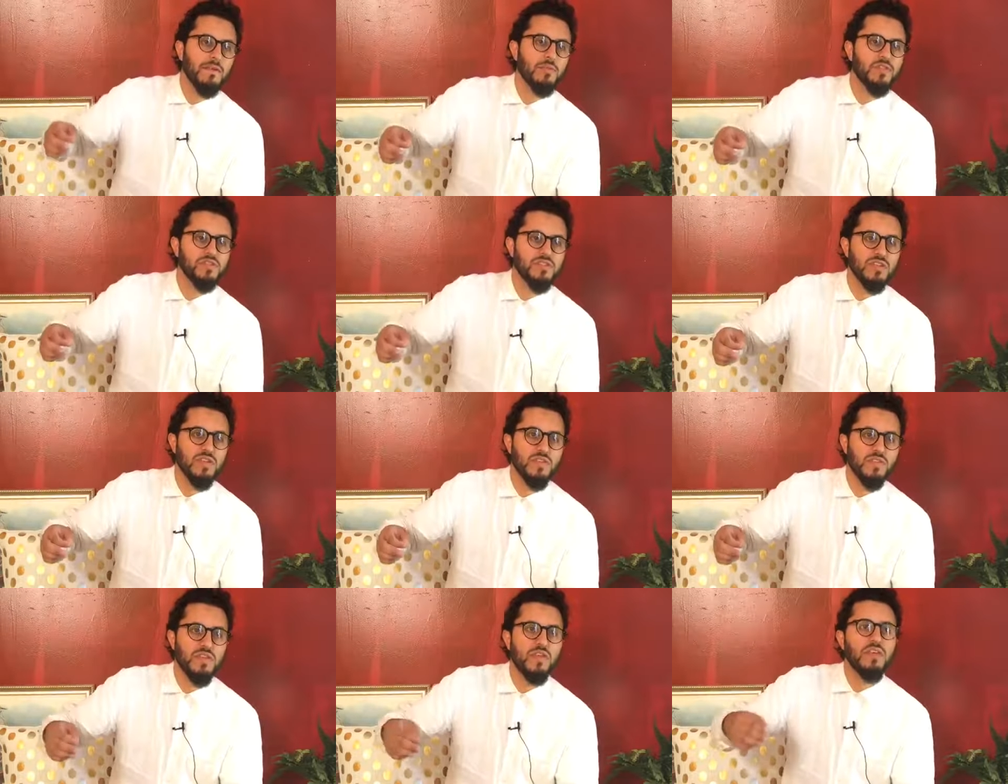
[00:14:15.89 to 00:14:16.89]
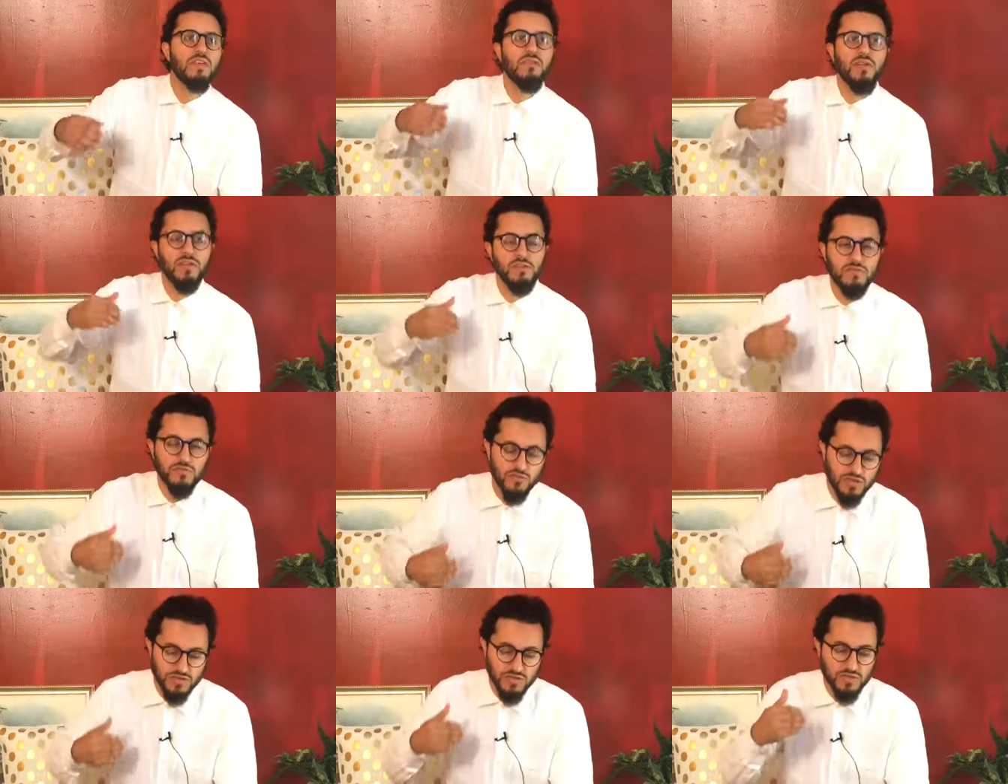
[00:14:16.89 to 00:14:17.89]
which is he uh,
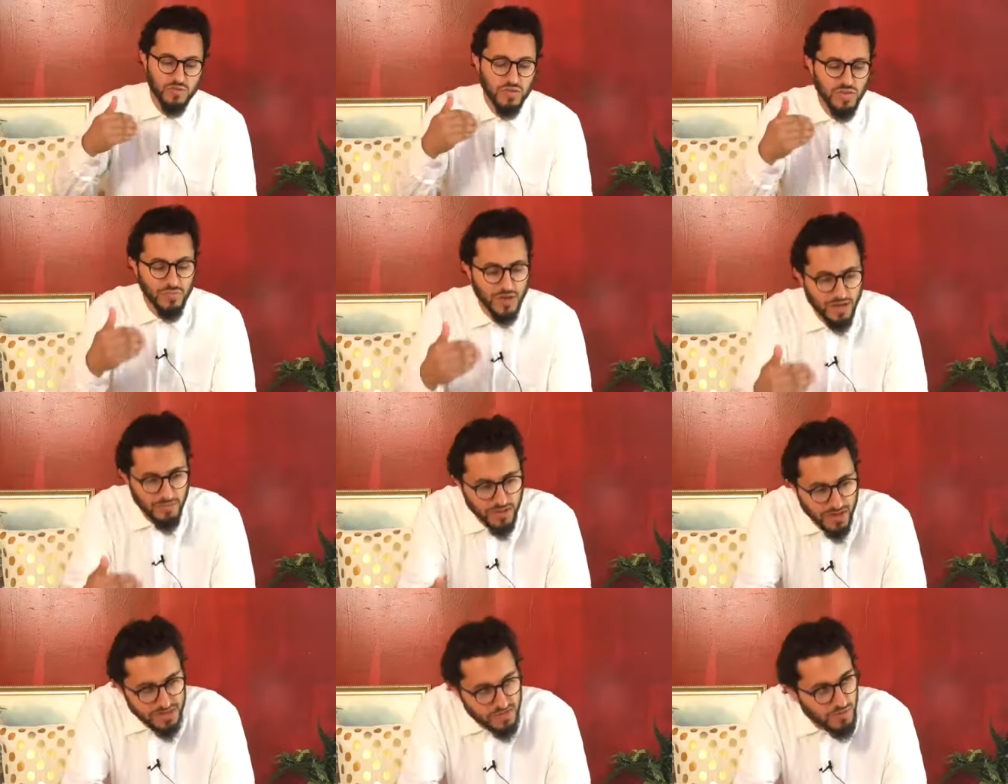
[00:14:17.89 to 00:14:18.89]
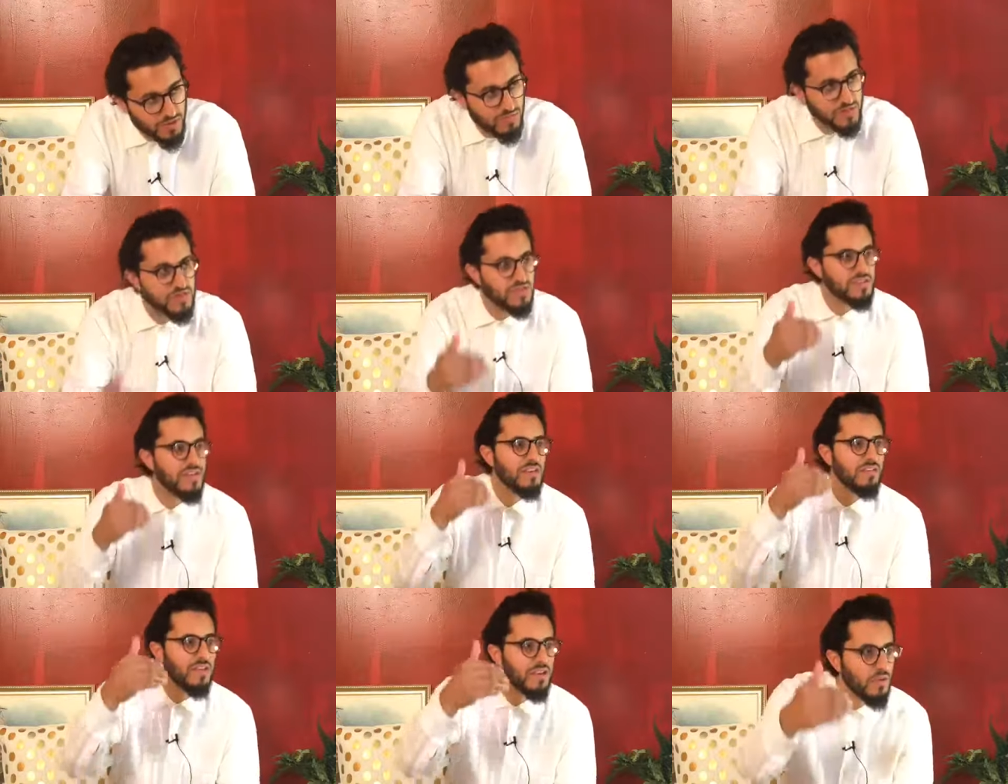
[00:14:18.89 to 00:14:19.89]
draws near to Allah by obligations, prohibitions,
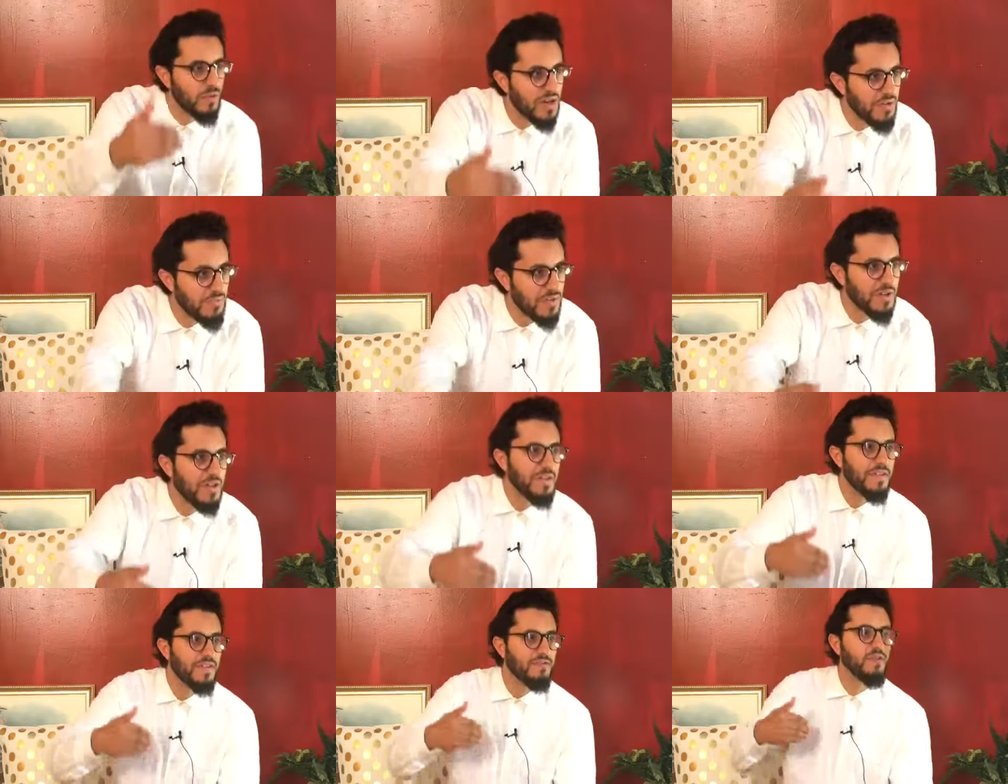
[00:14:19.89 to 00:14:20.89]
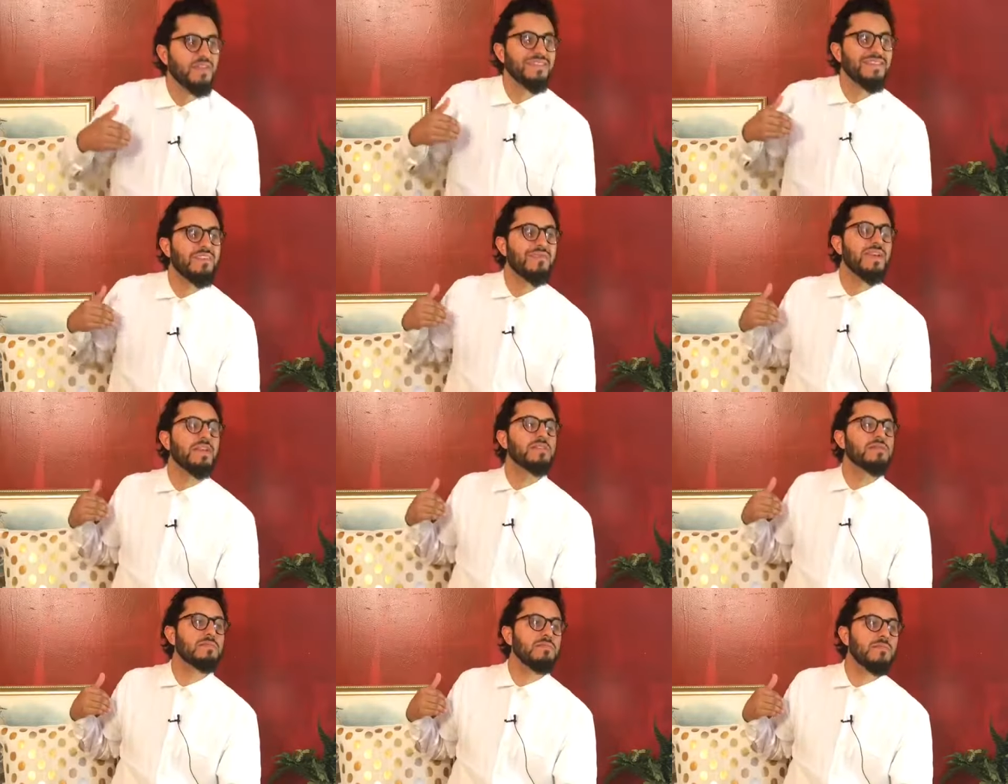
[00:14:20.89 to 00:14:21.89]
the nawafil, and so he's giving
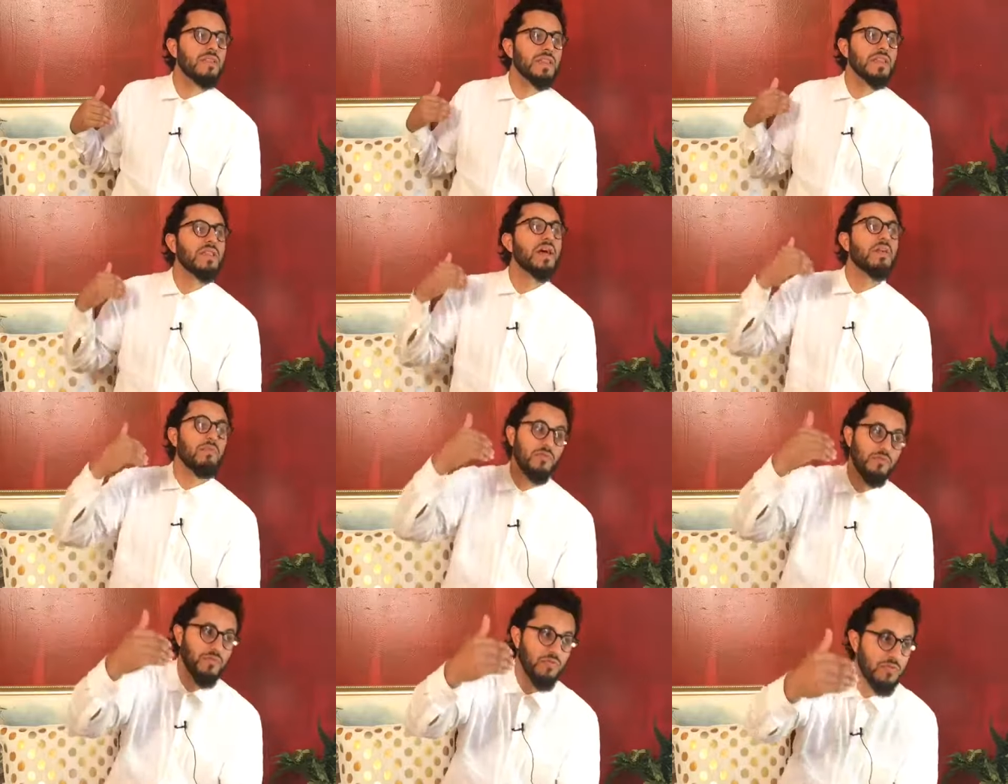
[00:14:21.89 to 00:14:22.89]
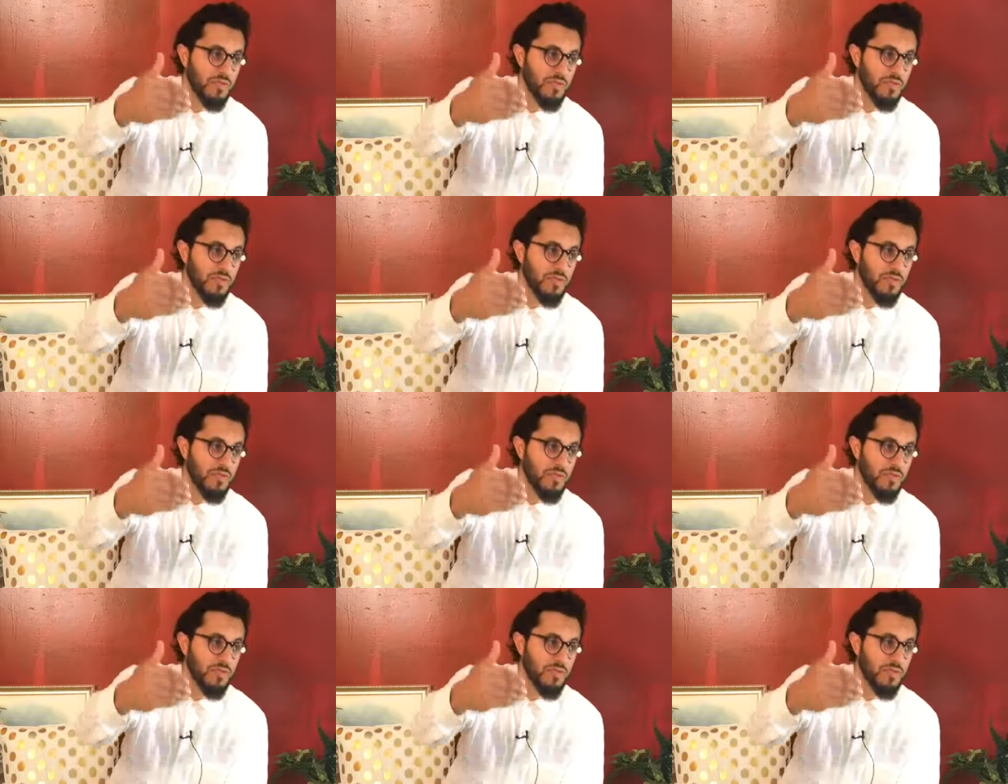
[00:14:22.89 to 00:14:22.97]
his life,